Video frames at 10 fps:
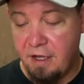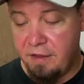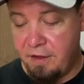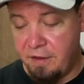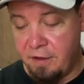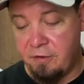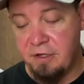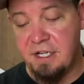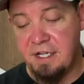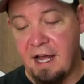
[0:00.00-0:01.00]
the, the
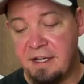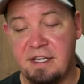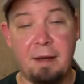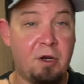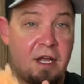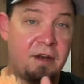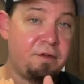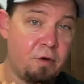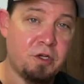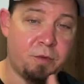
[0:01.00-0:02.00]
grizzly dyed salmon, and of
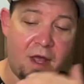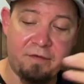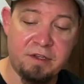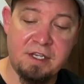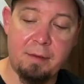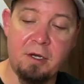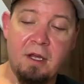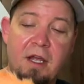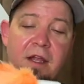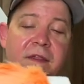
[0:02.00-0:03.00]
course we have the salmon.
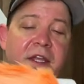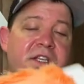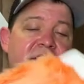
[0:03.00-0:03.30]
These